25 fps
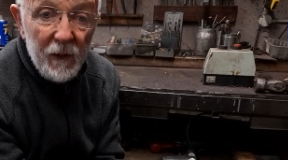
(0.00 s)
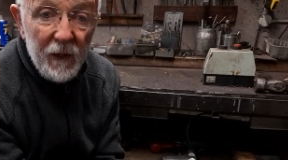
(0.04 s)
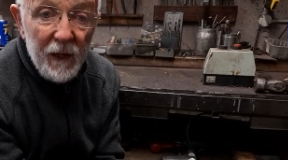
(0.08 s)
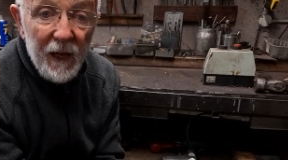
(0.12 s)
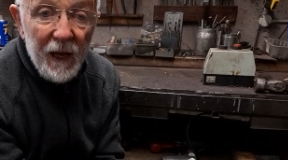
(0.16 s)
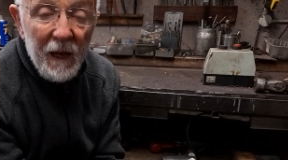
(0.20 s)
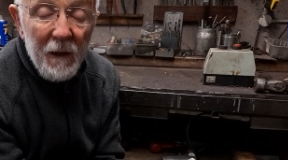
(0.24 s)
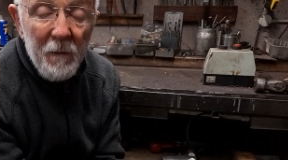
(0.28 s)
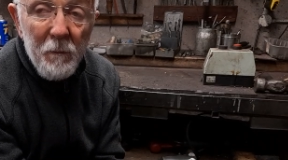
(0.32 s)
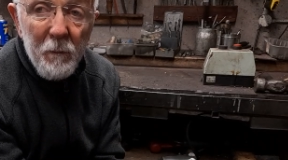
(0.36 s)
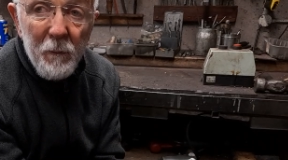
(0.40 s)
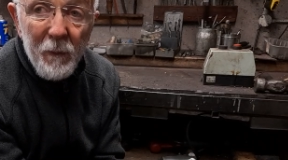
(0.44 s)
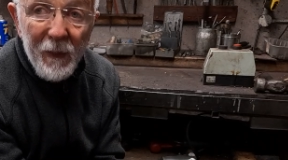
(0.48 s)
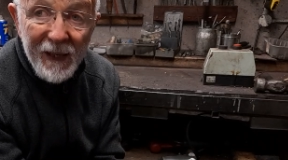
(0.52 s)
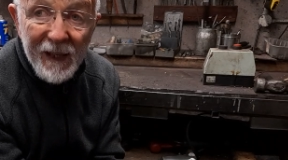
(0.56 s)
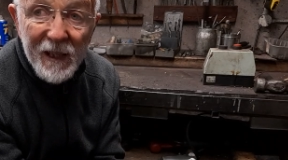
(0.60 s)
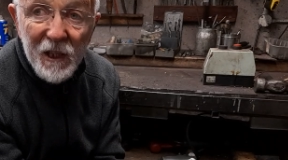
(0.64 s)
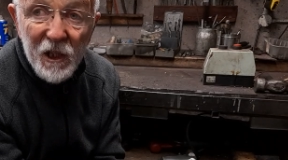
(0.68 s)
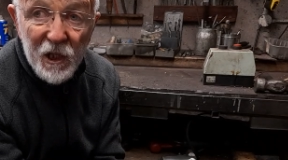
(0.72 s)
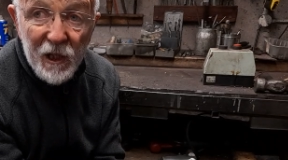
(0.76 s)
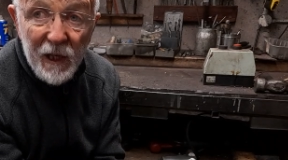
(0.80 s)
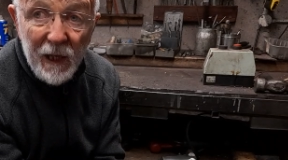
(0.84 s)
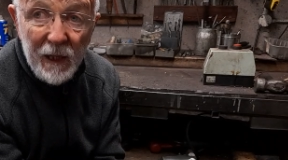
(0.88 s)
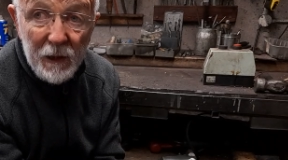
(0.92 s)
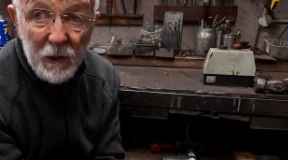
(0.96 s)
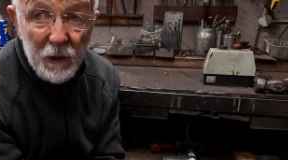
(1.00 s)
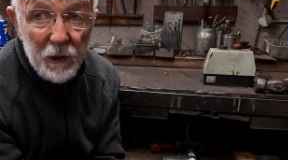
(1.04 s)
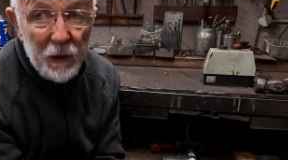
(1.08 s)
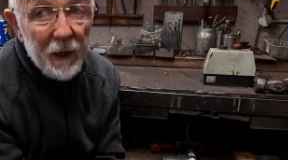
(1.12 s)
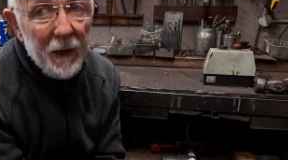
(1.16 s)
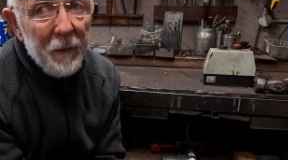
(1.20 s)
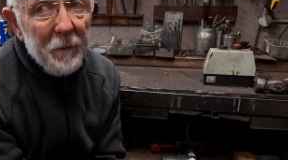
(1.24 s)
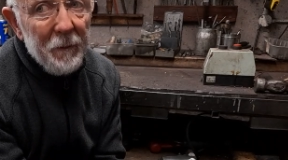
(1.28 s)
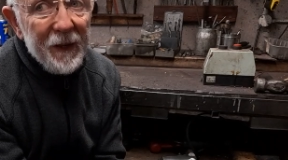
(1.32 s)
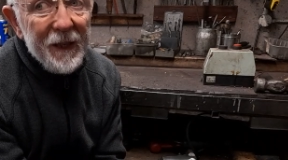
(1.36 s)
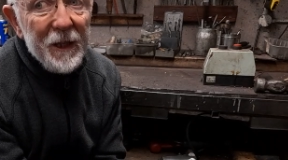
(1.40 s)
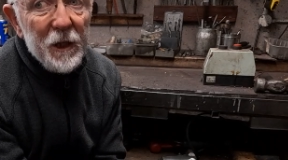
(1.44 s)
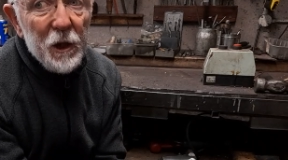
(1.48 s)
A big tractor, a
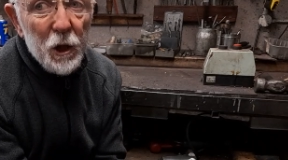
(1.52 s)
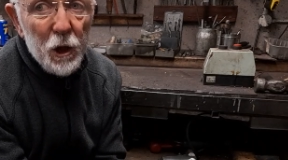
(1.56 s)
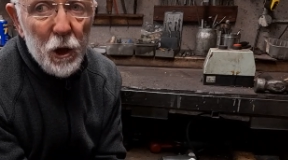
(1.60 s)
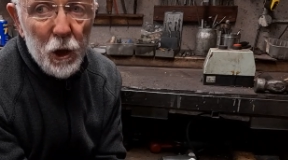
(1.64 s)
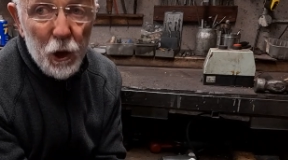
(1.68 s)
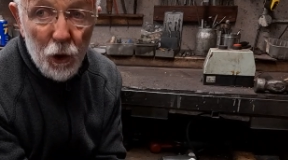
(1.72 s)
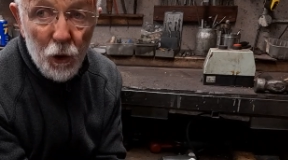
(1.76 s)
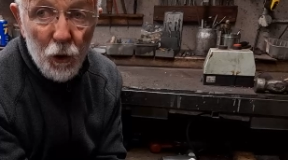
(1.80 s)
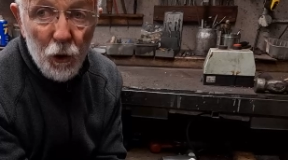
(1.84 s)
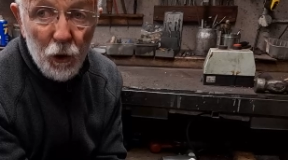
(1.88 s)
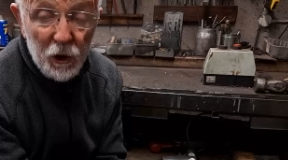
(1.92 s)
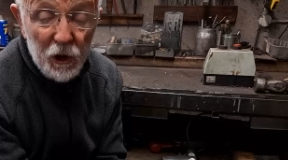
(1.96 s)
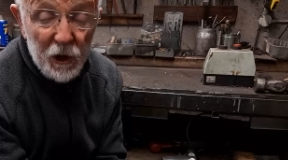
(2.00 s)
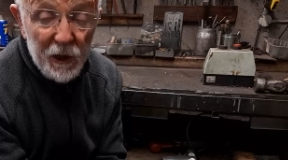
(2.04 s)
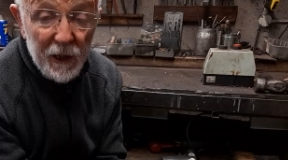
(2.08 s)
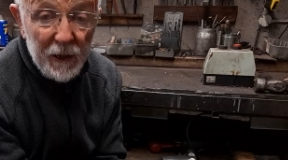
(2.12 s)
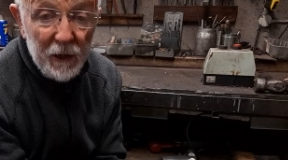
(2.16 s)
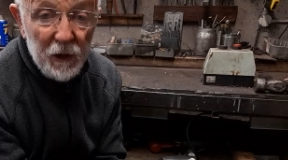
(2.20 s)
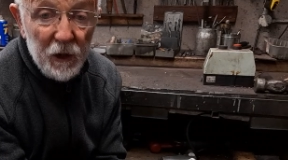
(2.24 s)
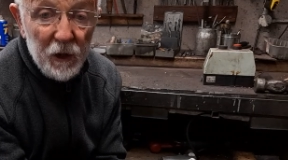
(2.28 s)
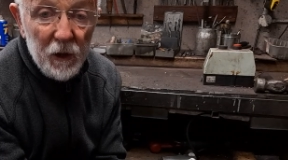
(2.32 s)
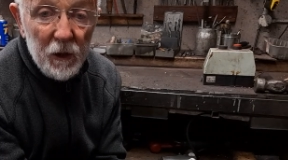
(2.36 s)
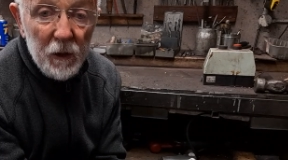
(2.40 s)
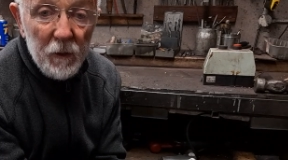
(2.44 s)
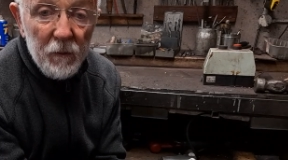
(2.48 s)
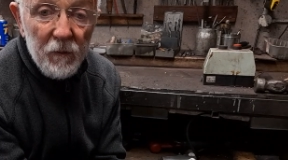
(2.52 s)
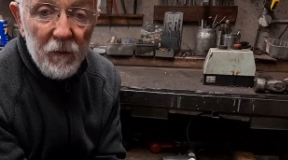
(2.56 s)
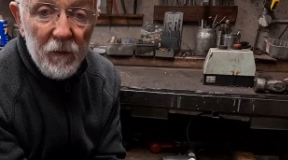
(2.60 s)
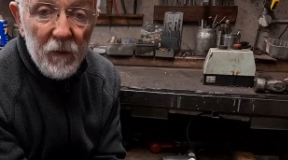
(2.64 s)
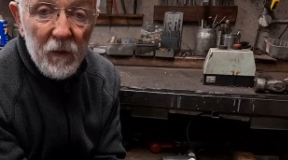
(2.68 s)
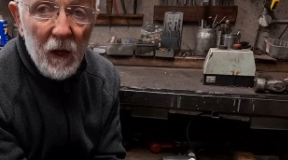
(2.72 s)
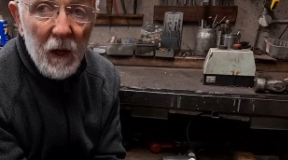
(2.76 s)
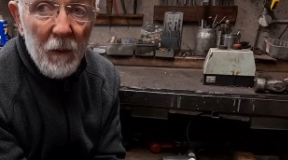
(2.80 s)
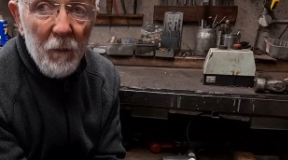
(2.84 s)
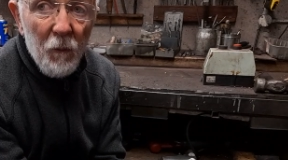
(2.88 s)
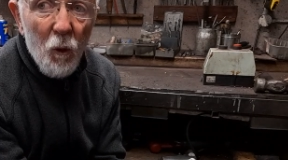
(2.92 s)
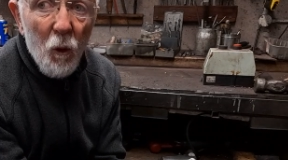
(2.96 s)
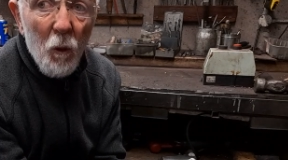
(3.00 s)
big strong tractor,
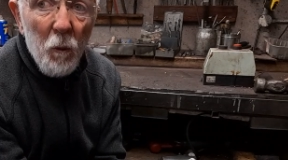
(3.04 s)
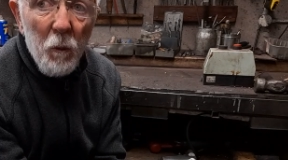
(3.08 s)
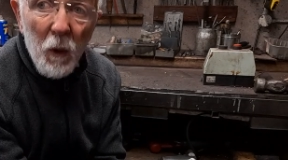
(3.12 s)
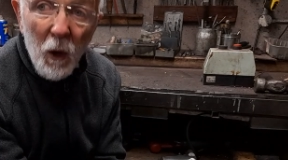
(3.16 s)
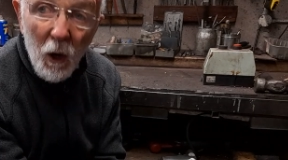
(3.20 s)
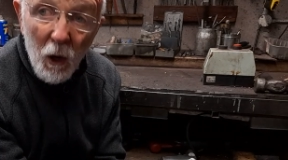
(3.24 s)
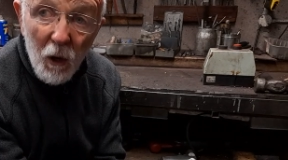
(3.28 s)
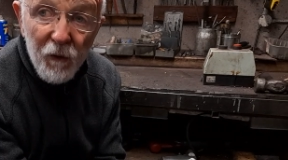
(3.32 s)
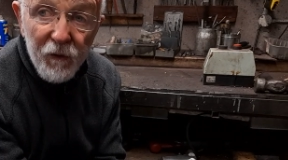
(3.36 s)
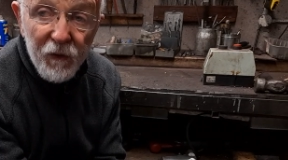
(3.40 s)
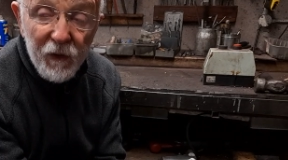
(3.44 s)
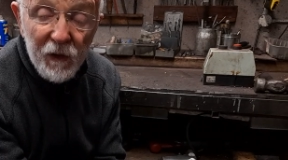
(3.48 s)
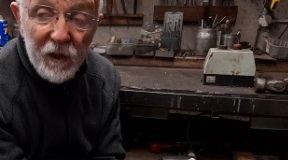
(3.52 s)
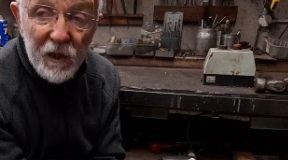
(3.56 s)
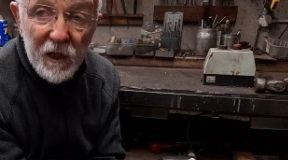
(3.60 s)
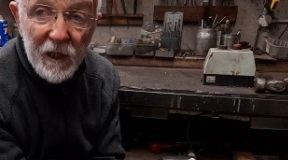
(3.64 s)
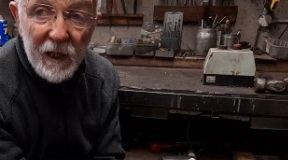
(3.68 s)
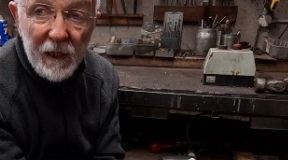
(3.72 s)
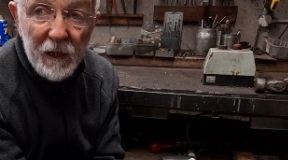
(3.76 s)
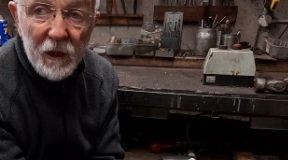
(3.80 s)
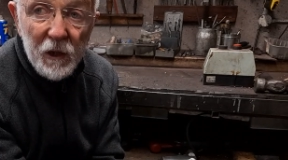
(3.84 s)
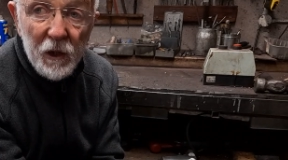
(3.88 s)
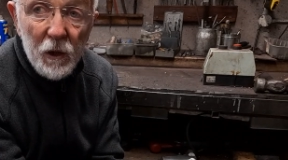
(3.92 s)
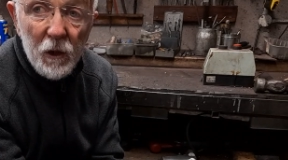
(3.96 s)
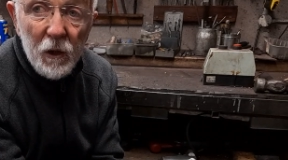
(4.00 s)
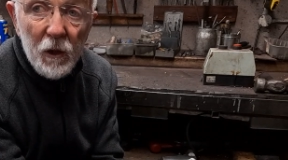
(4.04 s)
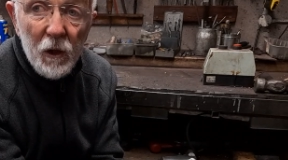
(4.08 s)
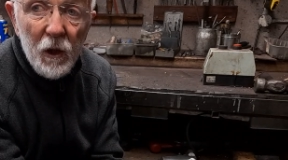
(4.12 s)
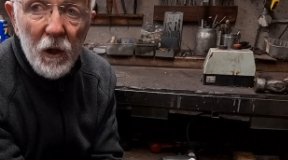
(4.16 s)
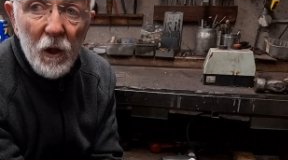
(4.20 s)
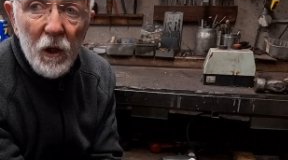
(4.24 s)
a more powerful tractor,